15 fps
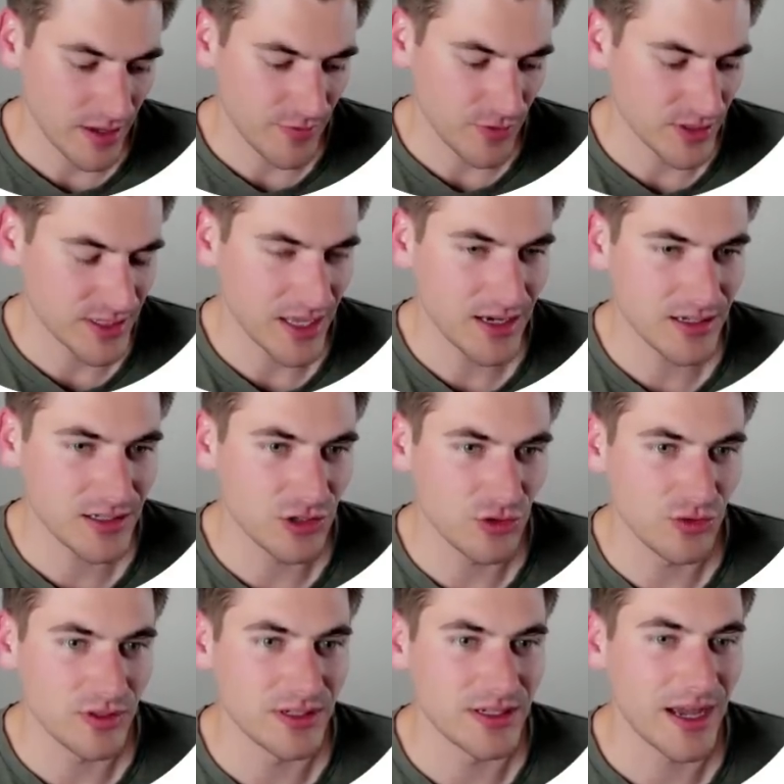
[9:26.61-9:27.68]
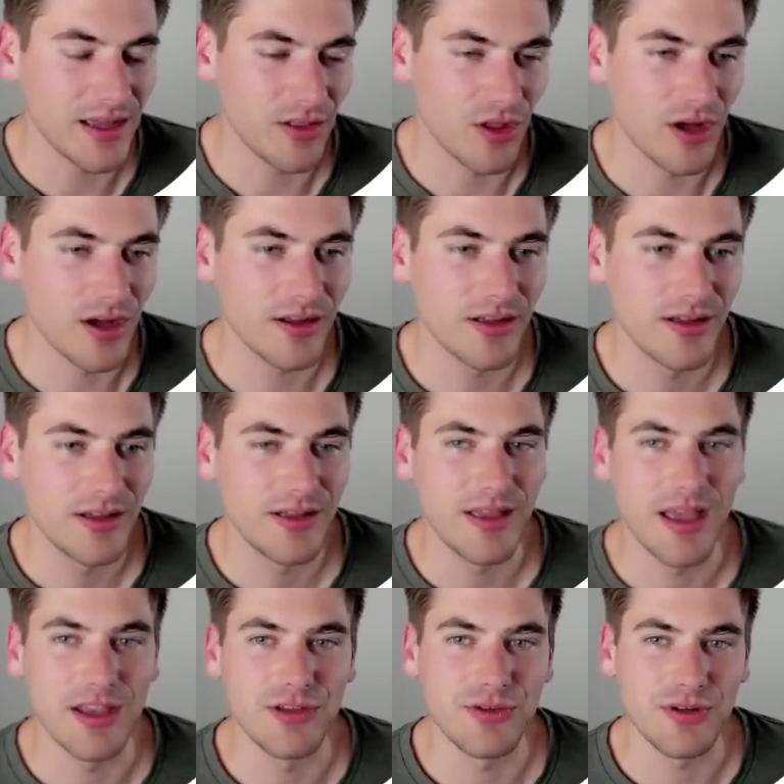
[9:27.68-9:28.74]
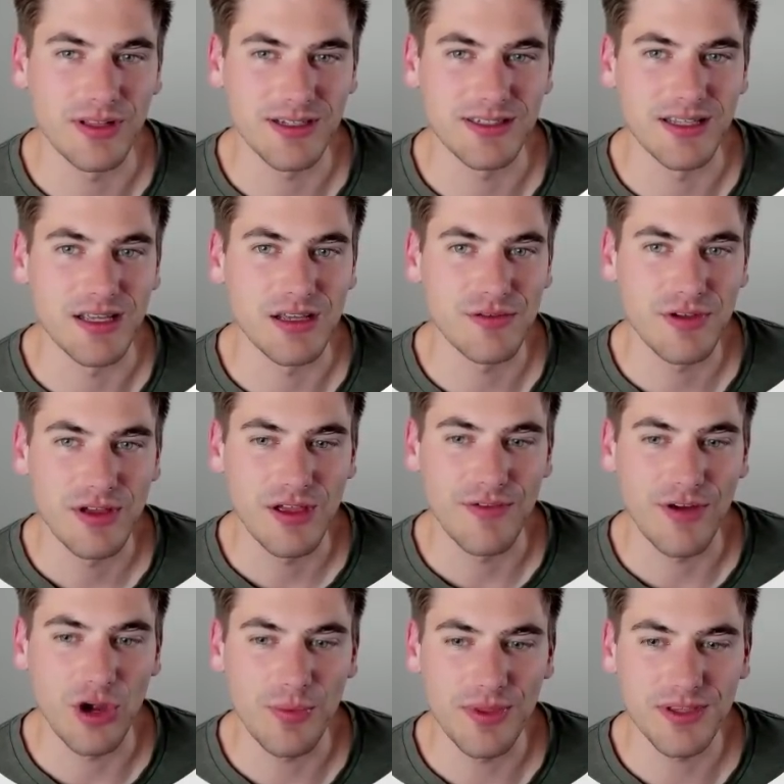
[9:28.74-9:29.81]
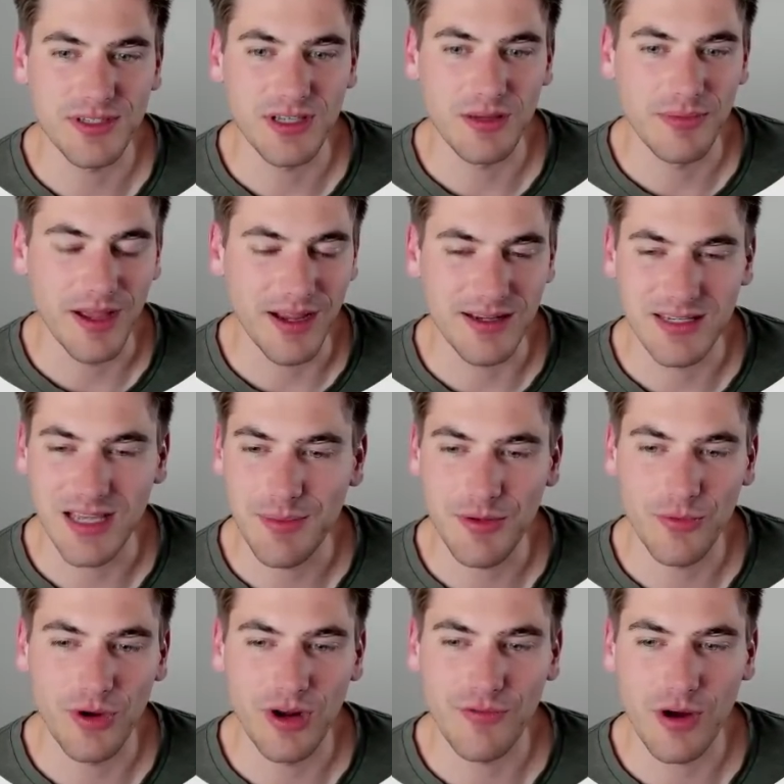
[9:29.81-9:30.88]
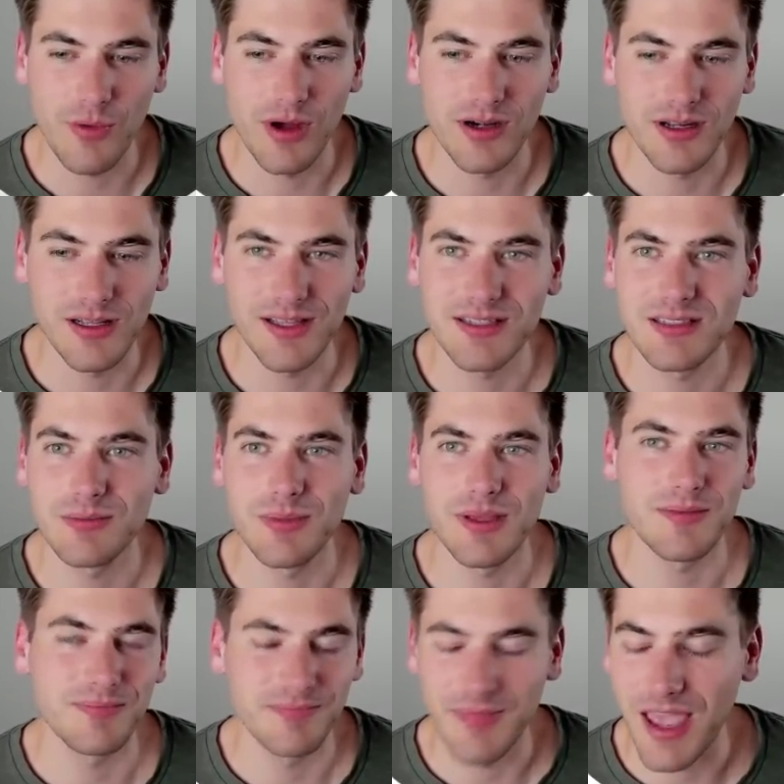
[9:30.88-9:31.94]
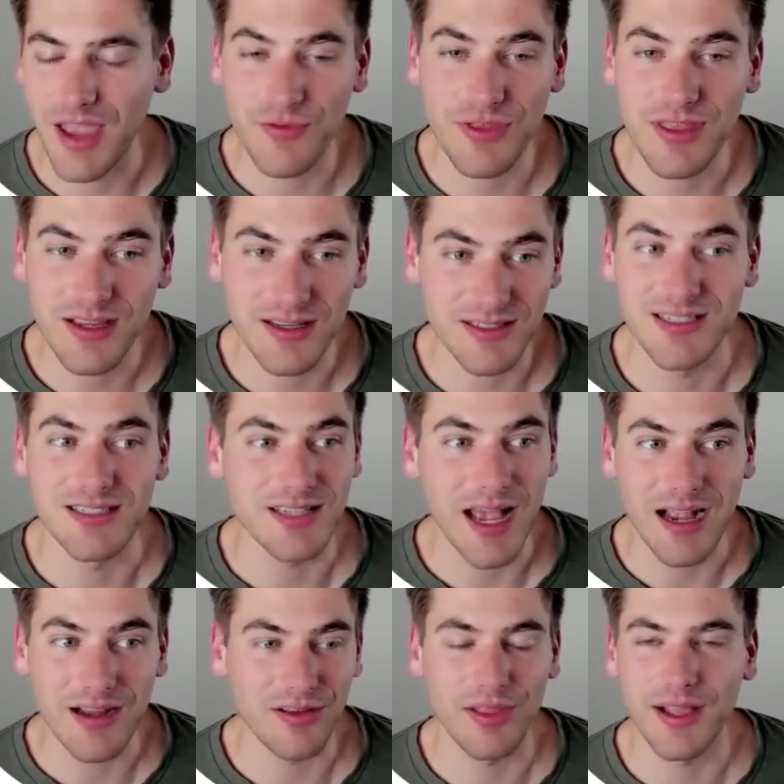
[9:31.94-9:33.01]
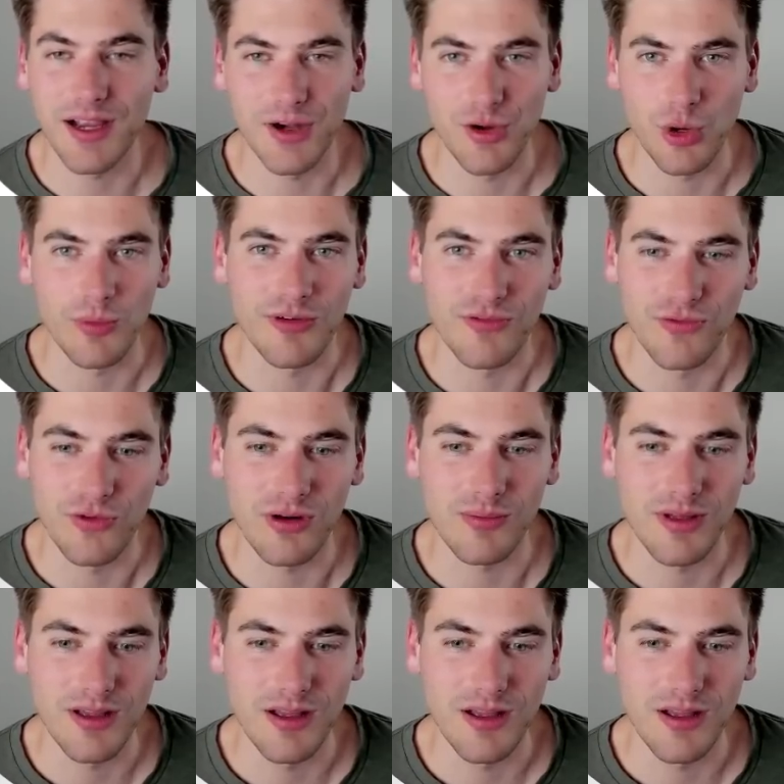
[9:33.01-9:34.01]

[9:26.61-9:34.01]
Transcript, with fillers: If you set it to dialog and you click save, if I open this up, I can type in whatever I want, click submit, everything is exactly like a normal form.